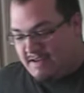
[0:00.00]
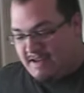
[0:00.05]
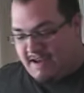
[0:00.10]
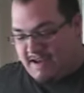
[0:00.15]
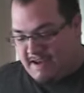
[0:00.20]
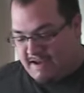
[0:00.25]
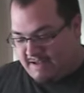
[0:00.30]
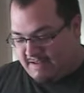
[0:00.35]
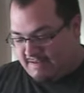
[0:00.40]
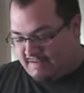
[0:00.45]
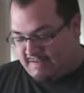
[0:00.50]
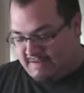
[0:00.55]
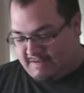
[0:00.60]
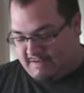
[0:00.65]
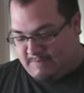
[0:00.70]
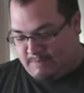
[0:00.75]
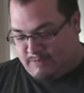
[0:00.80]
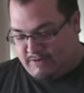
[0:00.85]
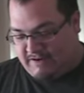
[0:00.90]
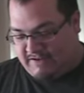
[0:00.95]
And
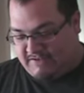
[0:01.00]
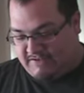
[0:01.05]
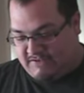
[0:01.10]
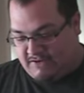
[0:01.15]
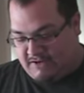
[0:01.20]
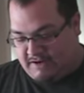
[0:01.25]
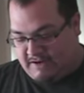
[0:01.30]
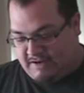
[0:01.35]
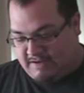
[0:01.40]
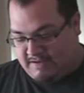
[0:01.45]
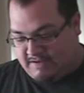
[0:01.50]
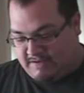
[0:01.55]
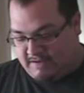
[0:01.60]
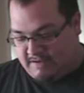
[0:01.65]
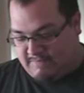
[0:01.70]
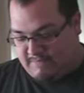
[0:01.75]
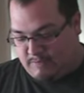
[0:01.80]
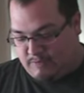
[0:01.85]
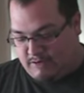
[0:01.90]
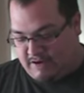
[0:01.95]
it's pretty sturdy. Like,
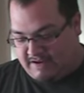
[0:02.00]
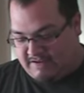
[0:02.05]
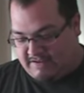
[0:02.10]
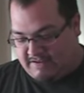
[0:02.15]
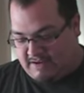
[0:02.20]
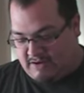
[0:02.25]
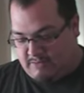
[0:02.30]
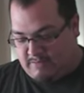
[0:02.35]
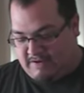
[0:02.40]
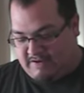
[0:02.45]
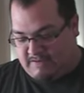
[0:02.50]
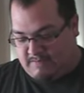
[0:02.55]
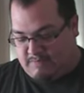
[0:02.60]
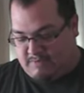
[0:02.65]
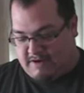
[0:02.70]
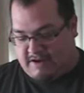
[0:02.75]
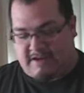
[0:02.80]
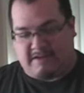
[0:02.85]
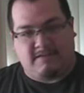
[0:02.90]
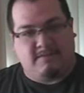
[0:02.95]
if it breaks now, I'll be
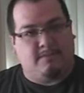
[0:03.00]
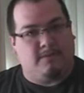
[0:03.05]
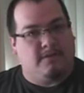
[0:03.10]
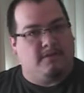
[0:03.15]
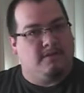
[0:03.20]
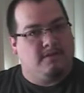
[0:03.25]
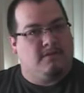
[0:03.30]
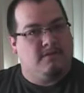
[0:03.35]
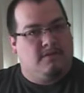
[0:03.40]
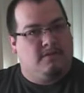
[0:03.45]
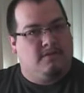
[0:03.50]
surprised, but